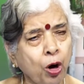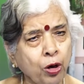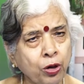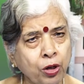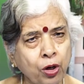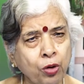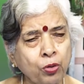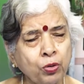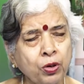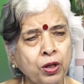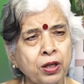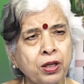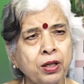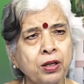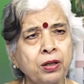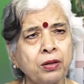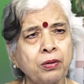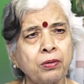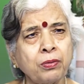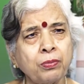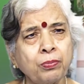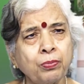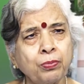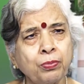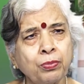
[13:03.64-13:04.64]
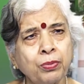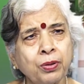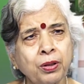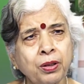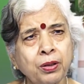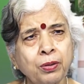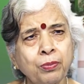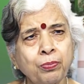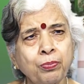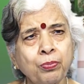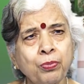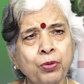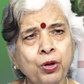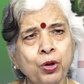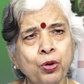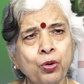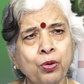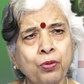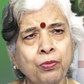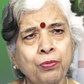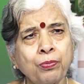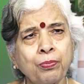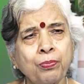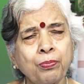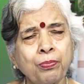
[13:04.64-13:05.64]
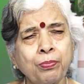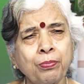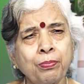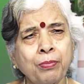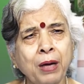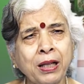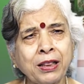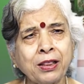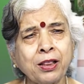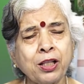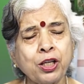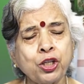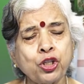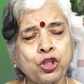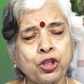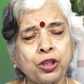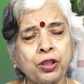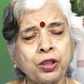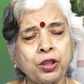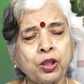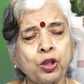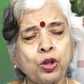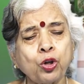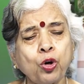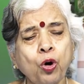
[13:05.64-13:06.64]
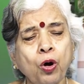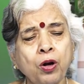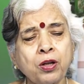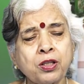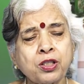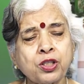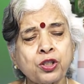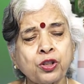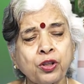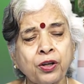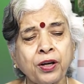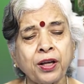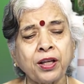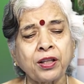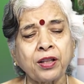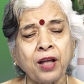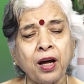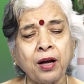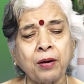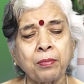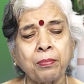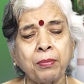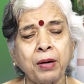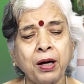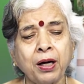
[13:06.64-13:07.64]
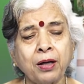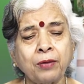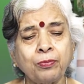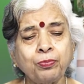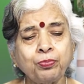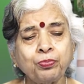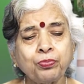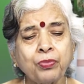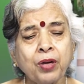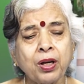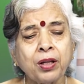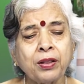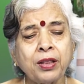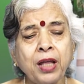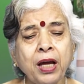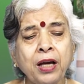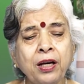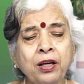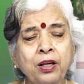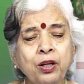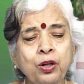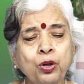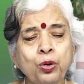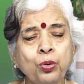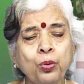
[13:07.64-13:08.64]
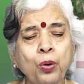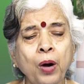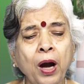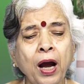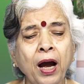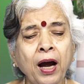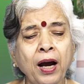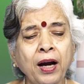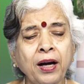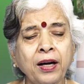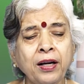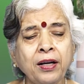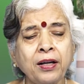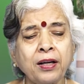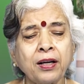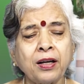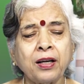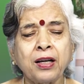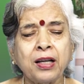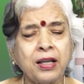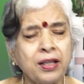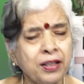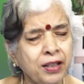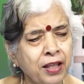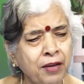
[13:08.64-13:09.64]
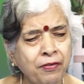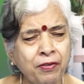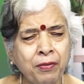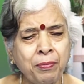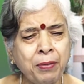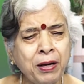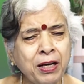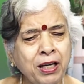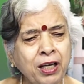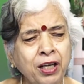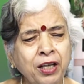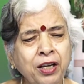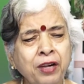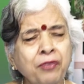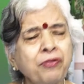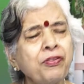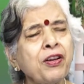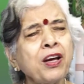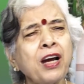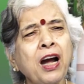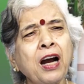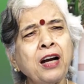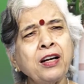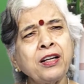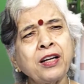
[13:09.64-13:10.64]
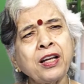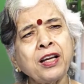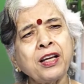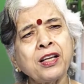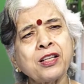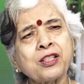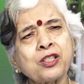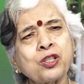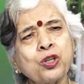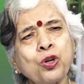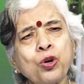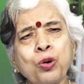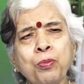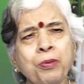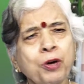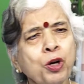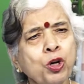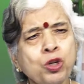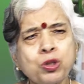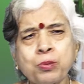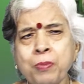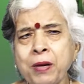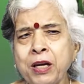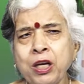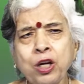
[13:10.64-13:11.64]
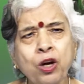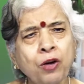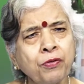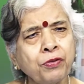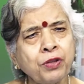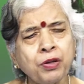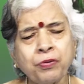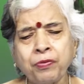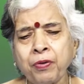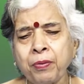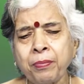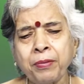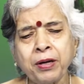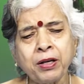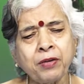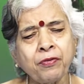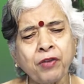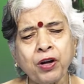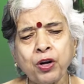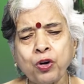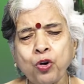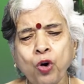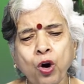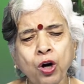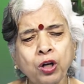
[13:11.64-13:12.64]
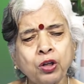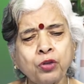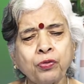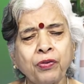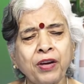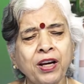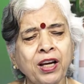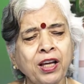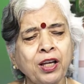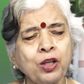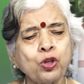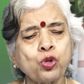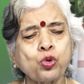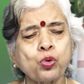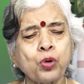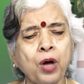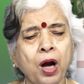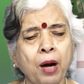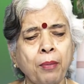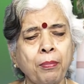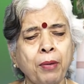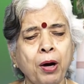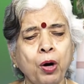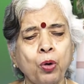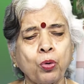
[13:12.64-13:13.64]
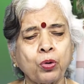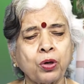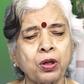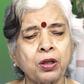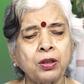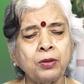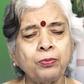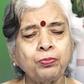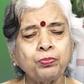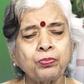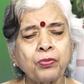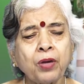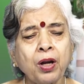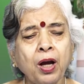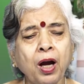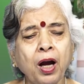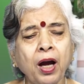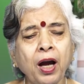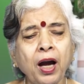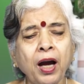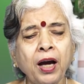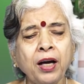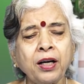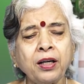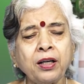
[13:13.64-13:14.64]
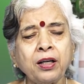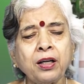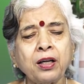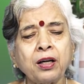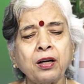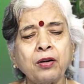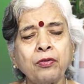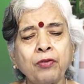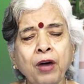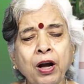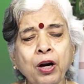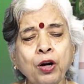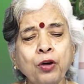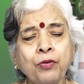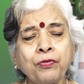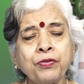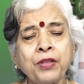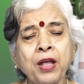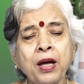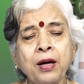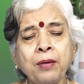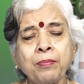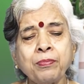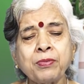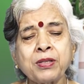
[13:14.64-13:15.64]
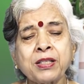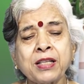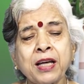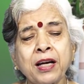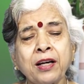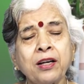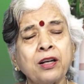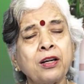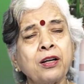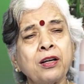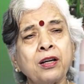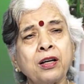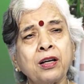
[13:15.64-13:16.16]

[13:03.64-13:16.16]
out a monthly journal called Stri Dharma. Then you had, there were many difficulties, because many of the women were not willing to come out. And one of them said,